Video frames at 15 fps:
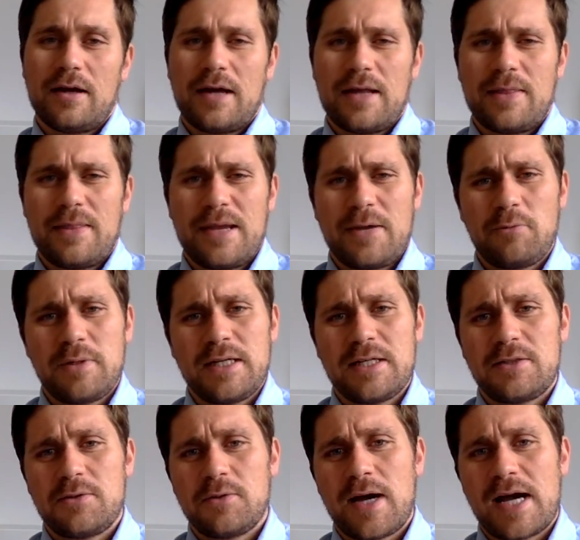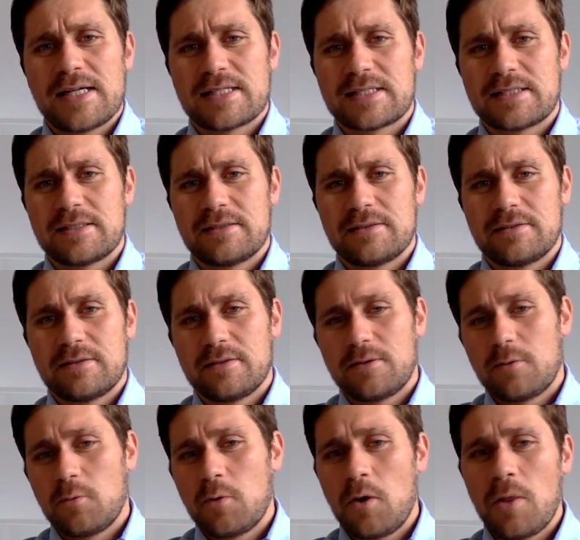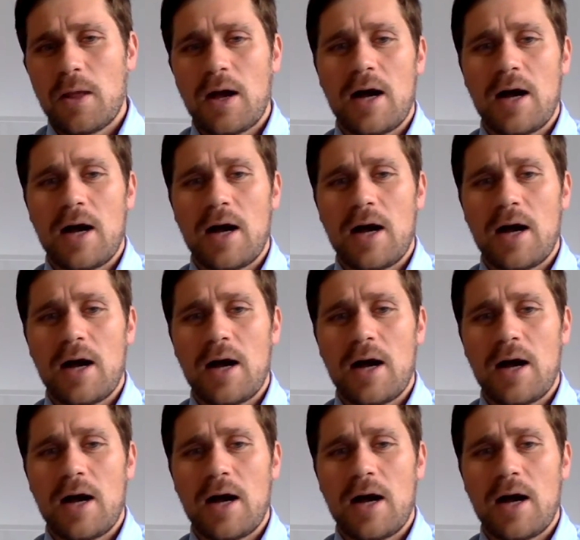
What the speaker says: And then we need to ask, what